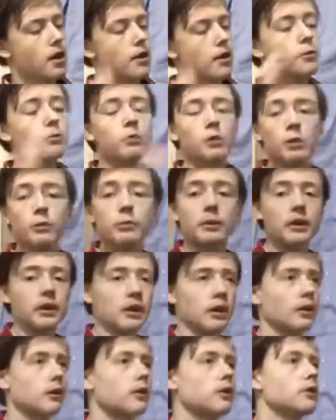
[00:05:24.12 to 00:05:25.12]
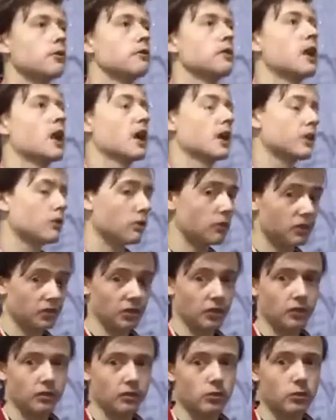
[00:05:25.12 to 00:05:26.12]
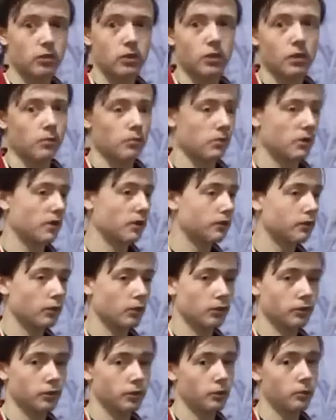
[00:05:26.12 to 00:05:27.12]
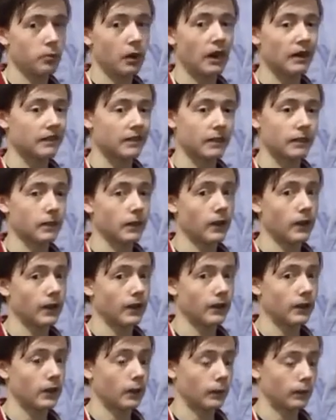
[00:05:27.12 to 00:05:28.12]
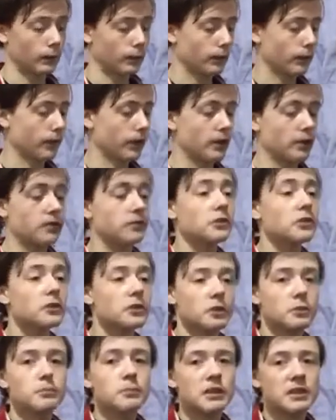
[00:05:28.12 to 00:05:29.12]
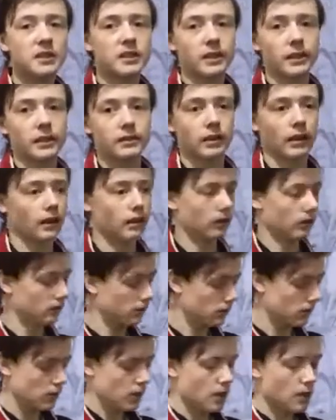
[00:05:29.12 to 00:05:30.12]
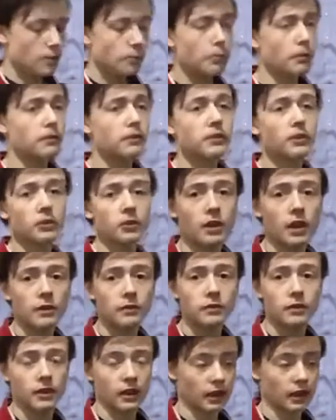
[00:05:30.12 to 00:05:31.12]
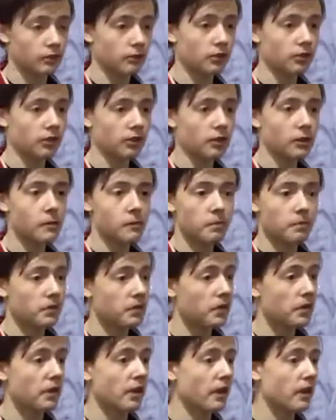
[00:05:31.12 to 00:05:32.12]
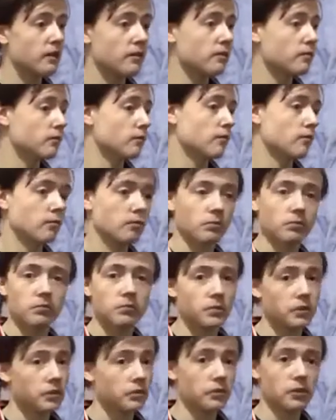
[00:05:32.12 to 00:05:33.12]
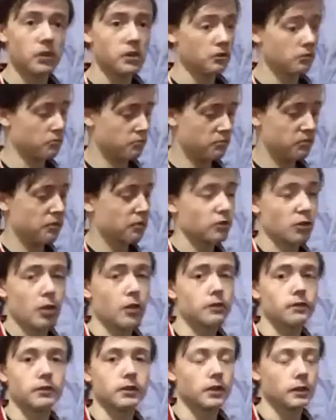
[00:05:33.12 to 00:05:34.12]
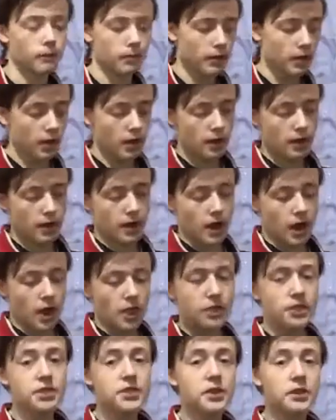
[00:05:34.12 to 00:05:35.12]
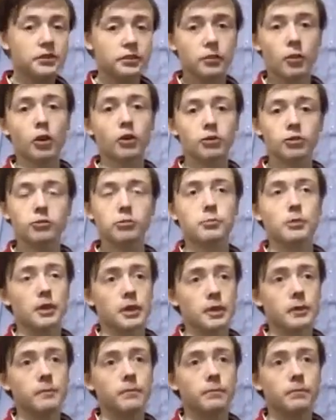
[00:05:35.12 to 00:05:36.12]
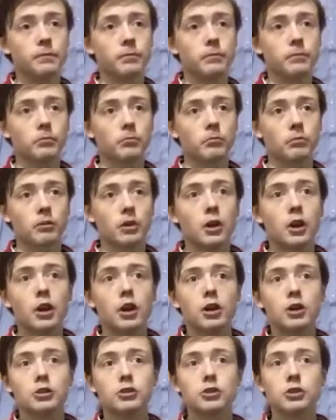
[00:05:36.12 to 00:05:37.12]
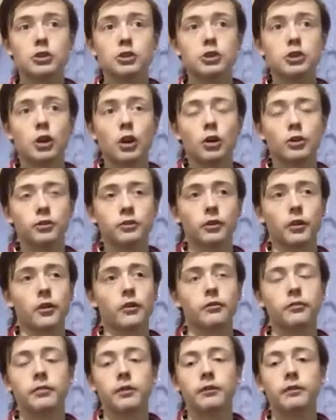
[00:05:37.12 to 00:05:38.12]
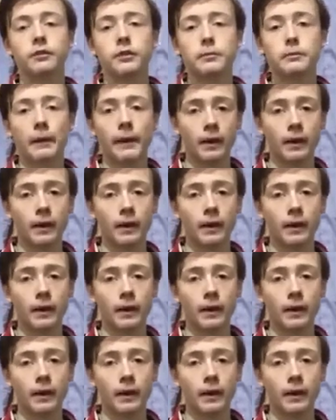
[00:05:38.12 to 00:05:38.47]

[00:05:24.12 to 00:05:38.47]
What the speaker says: there will be a lot of inaccuracies going along with this costume. I'll tell you that now. You can immediately tell. But if you don't care for inaccuracy, then you just go for it. This cost me just short of £50,